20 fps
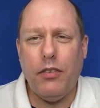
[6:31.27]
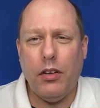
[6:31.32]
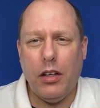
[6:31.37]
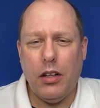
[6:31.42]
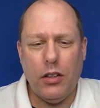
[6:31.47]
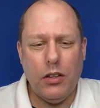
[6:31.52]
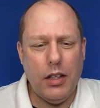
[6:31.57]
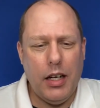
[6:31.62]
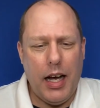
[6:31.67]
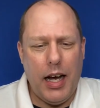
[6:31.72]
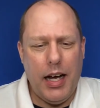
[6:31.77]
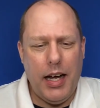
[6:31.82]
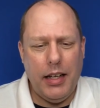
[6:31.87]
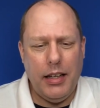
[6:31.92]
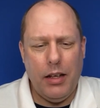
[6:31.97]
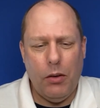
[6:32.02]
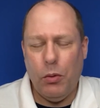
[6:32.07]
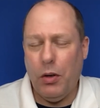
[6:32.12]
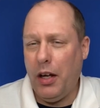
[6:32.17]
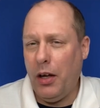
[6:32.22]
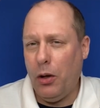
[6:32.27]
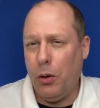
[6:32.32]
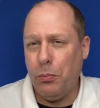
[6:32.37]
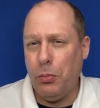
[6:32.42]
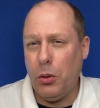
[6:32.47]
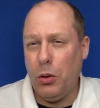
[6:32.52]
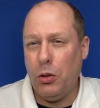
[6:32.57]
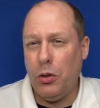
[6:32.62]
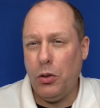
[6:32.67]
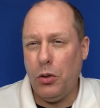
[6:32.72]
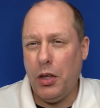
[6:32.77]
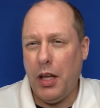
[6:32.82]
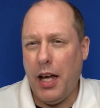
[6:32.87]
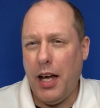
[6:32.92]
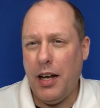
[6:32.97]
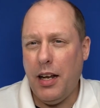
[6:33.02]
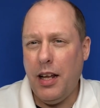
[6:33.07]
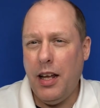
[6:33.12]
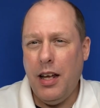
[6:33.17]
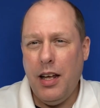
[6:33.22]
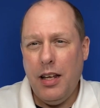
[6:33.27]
a little guide that would help you do that.